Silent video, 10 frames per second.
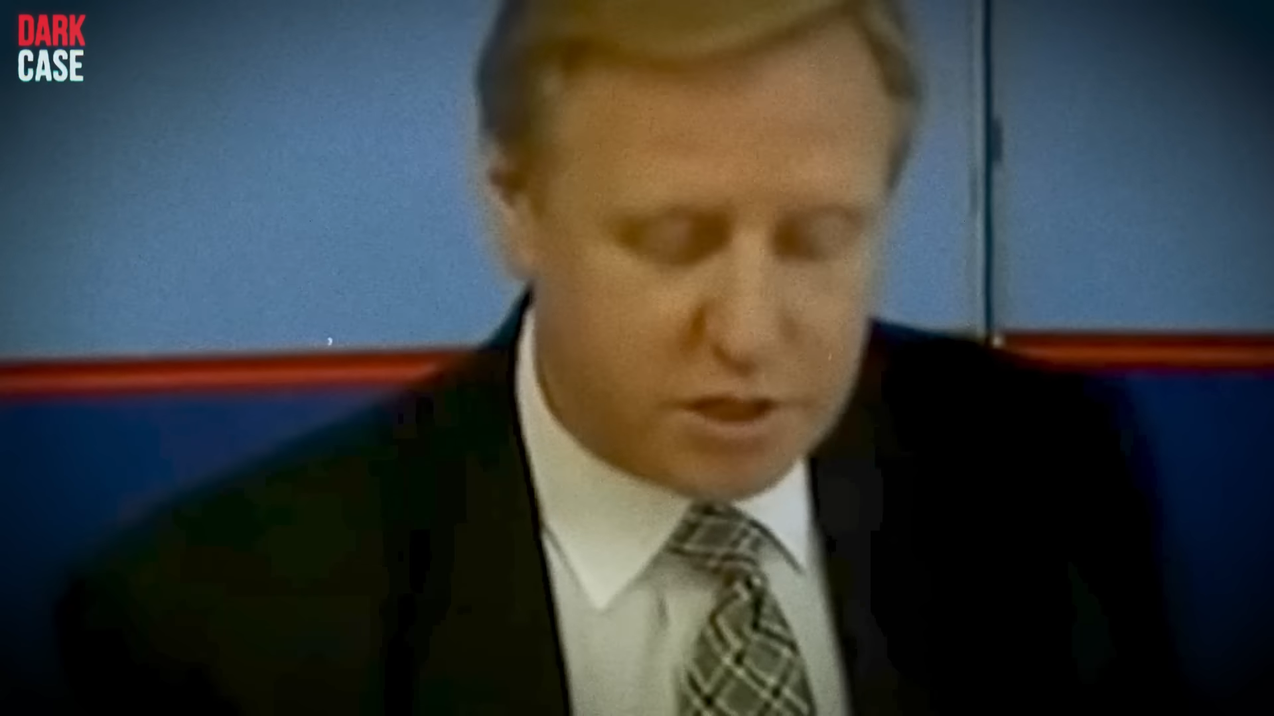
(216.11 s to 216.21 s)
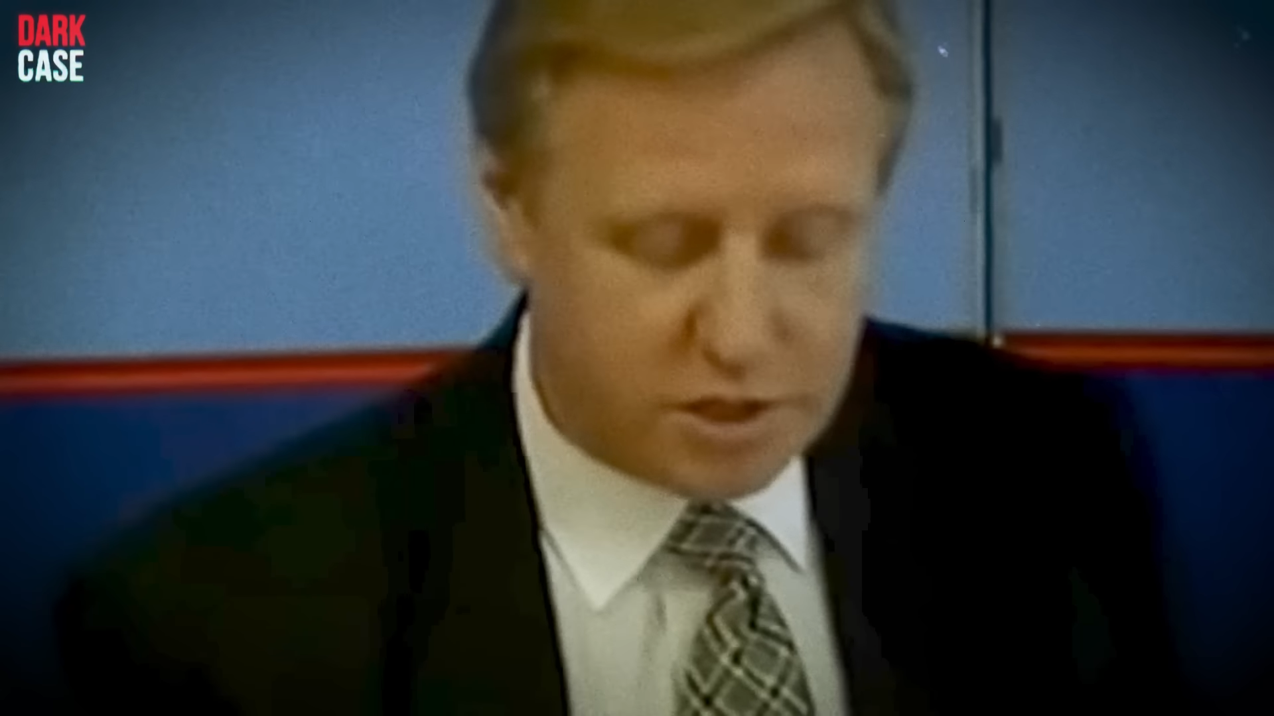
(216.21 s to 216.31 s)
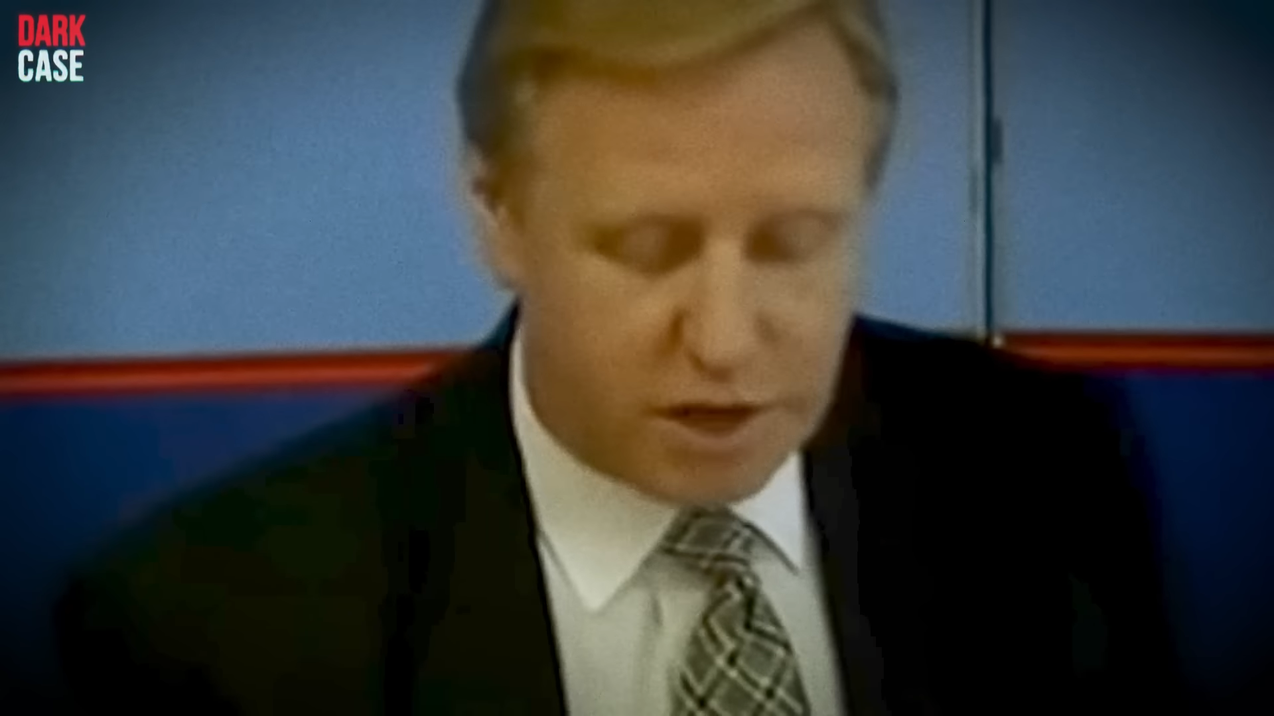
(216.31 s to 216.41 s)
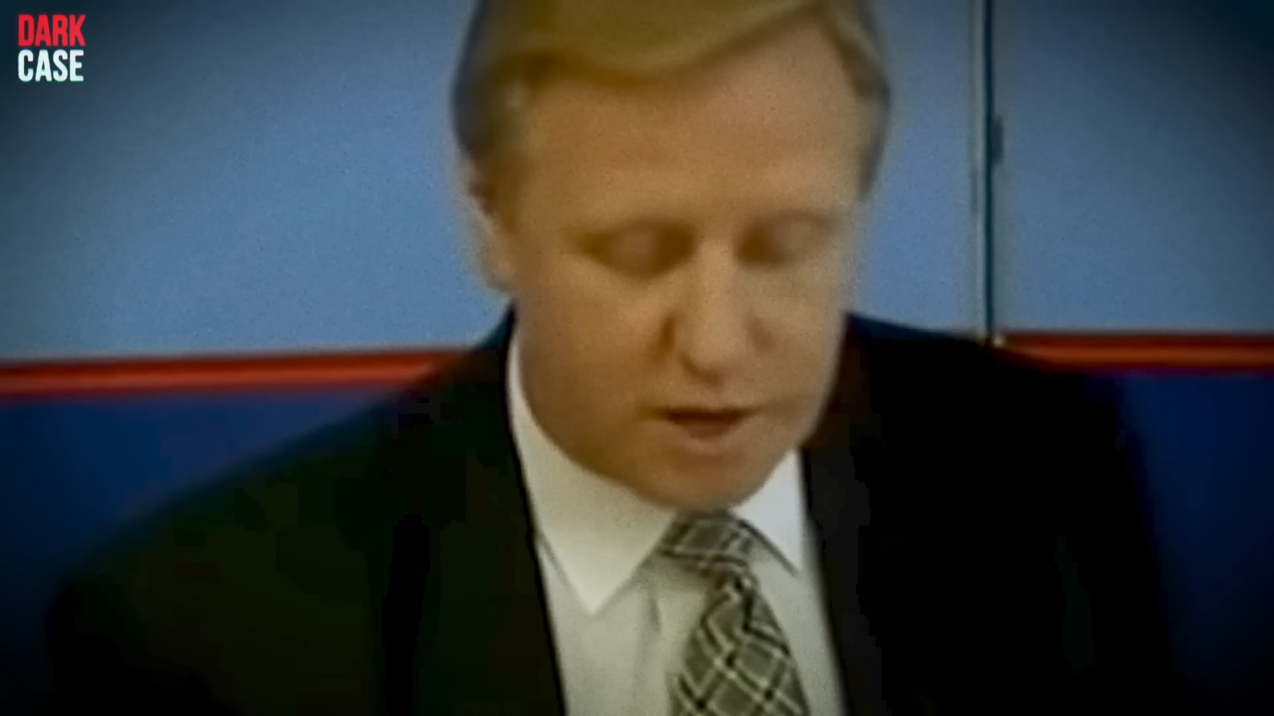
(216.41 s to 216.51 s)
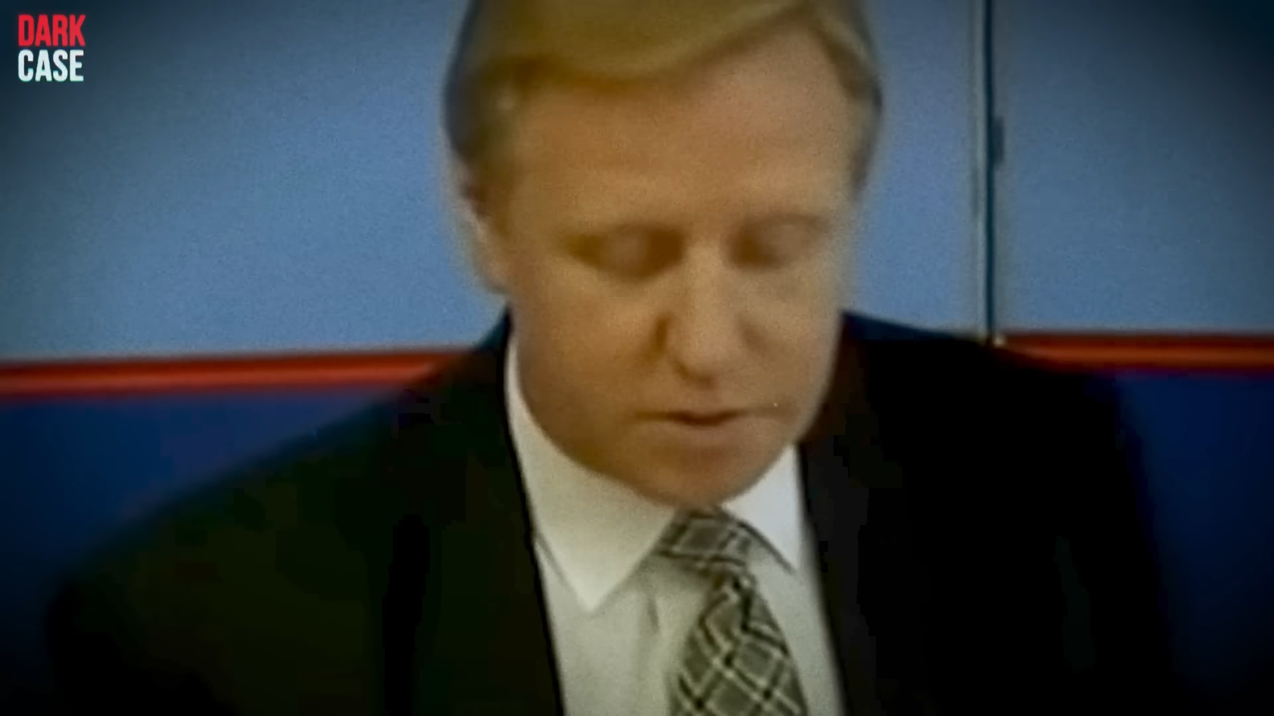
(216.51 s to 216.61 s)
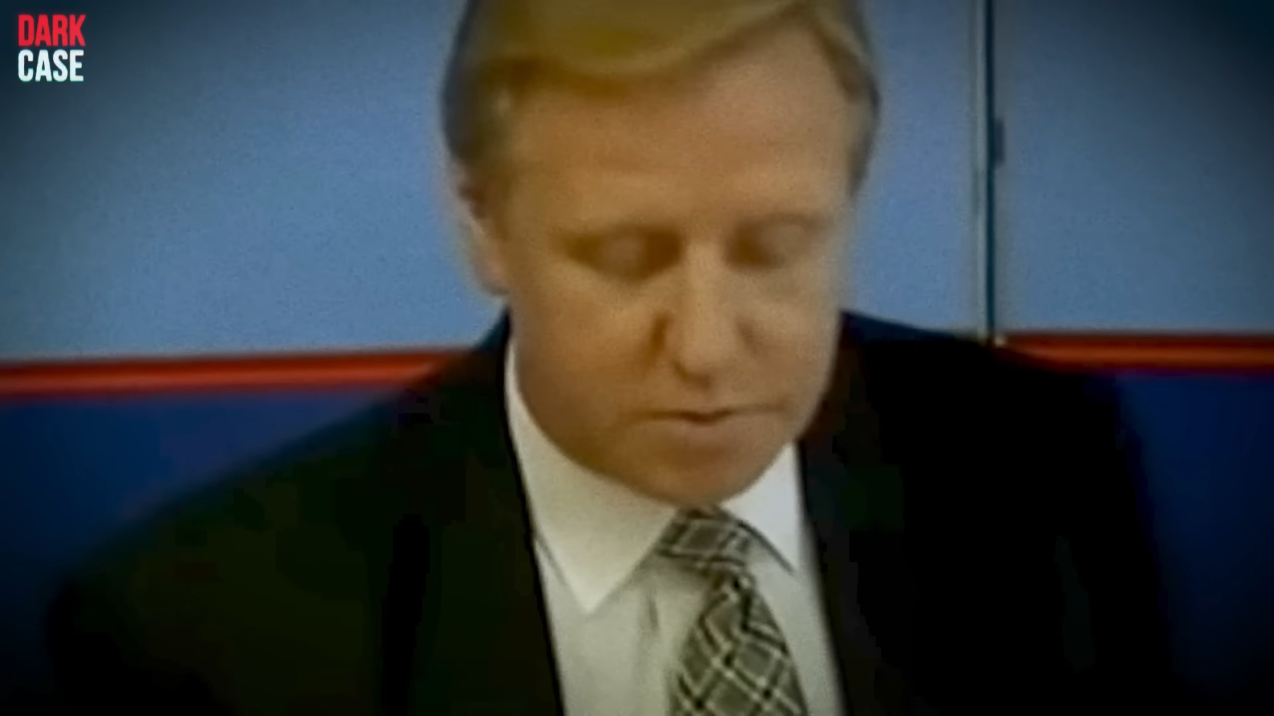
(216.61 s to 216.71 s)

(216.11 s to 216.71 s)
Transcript: described